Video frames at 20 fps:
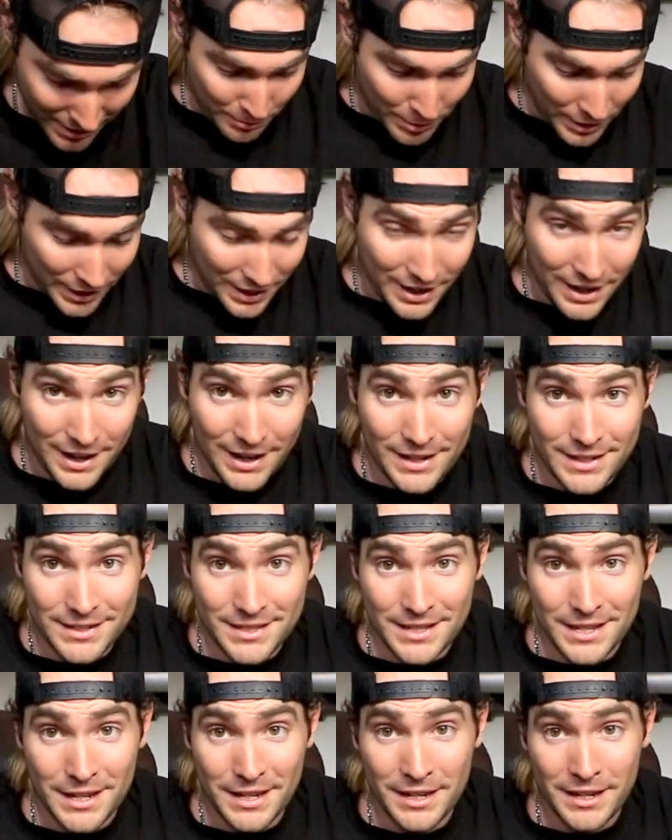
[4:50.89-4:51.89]
but
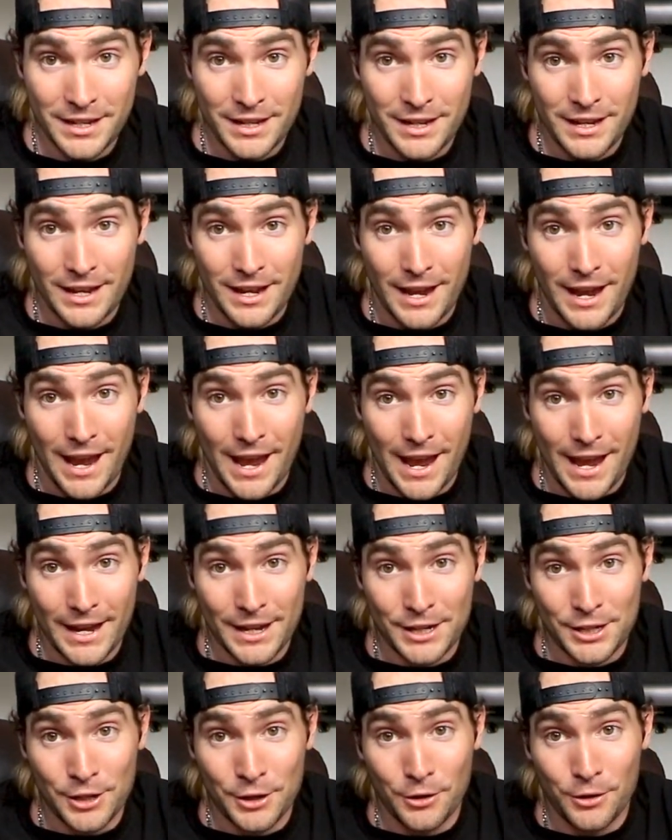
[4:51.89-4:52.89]
guys,
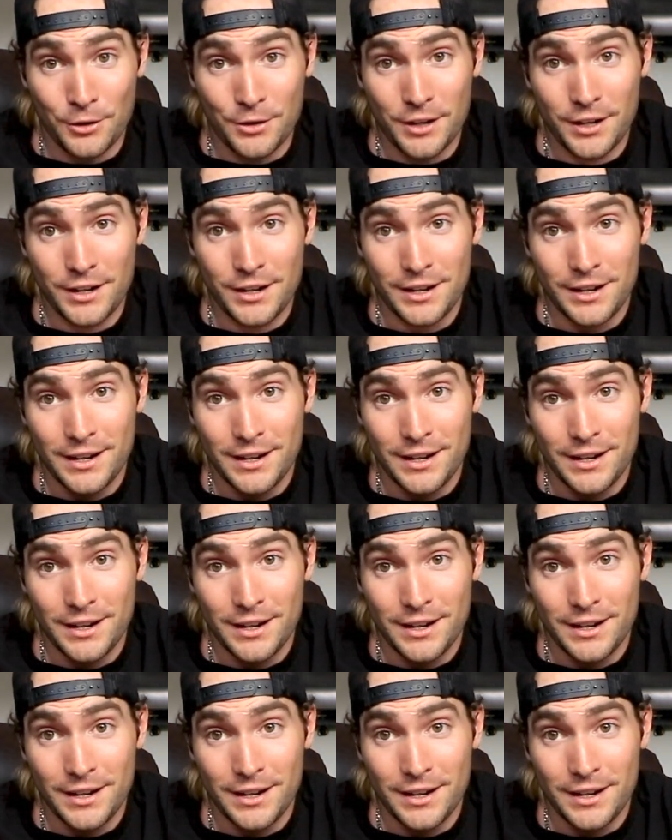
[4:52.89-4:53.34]
egg yolk